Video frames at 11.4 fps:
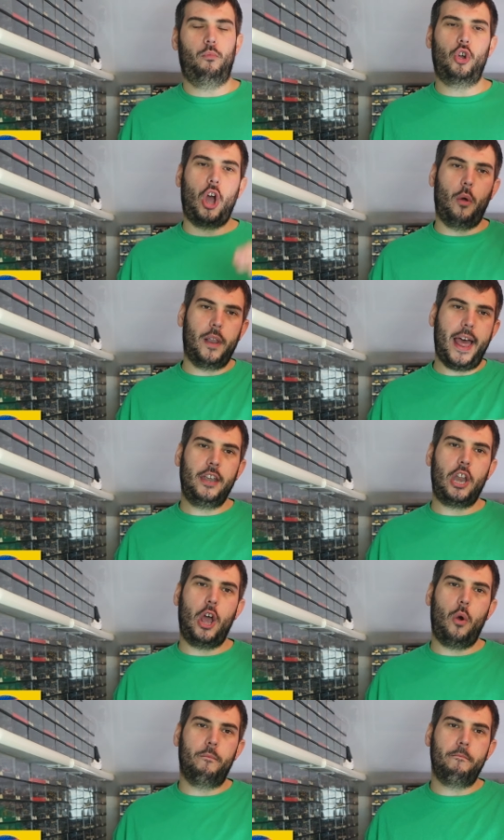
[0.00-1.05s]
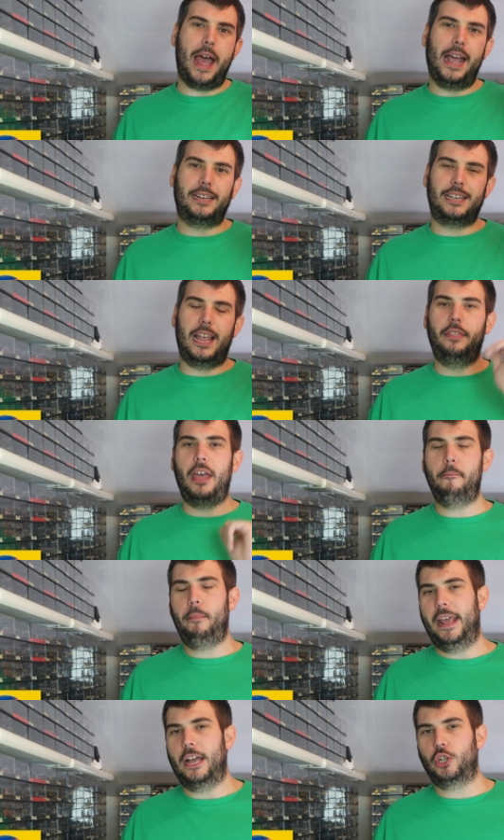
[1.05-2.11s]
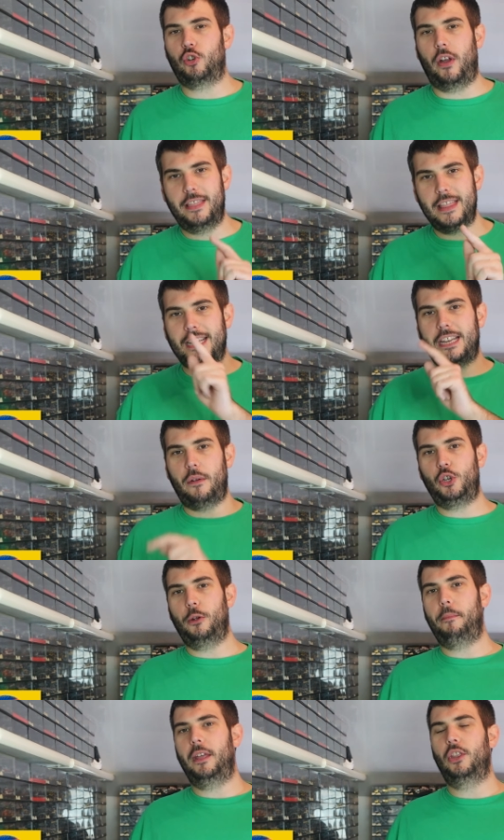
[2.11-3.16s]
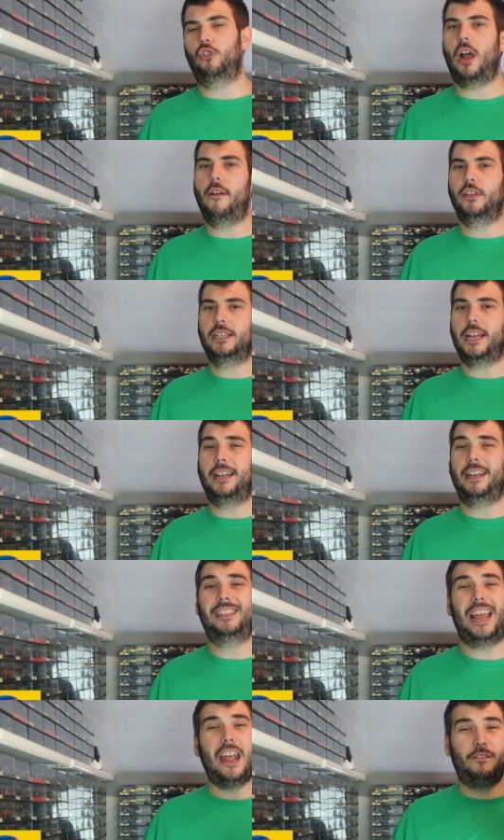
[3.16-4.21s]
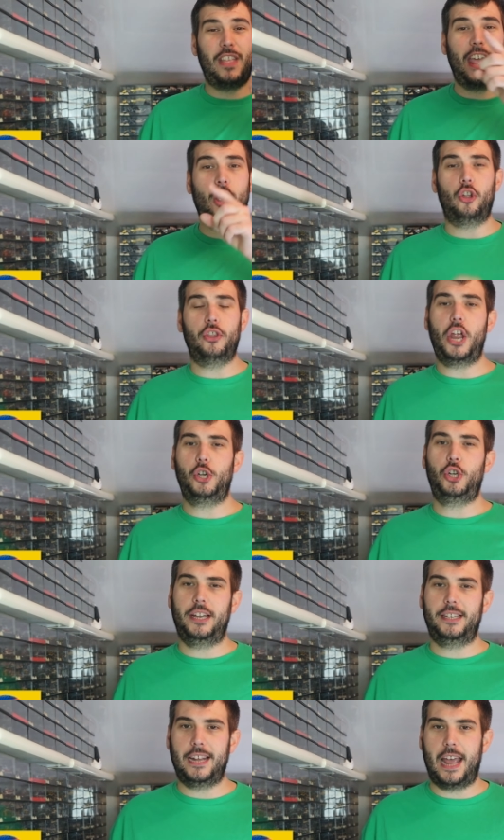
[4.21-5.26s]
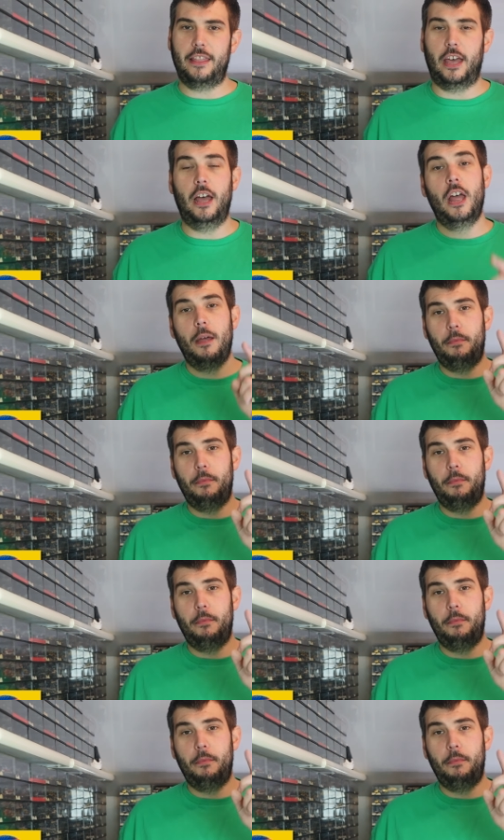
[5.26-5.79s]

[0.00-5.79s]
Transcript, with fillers: We'll go Lando, Max, and then Piastri. That's how it should be in the drivers' standings, if they got their shit together.